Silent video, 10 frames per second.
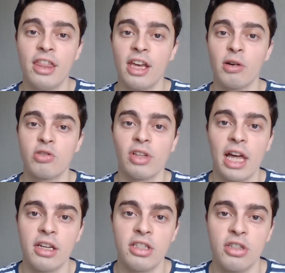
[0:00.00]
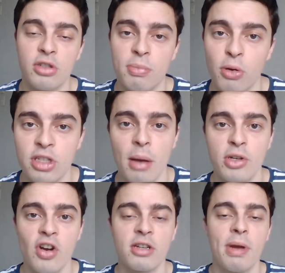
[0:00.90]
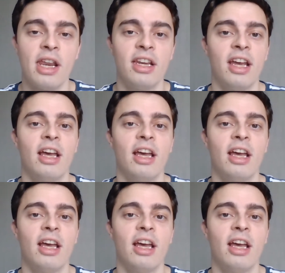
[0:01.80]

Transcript: else related to sports arbitrage betting,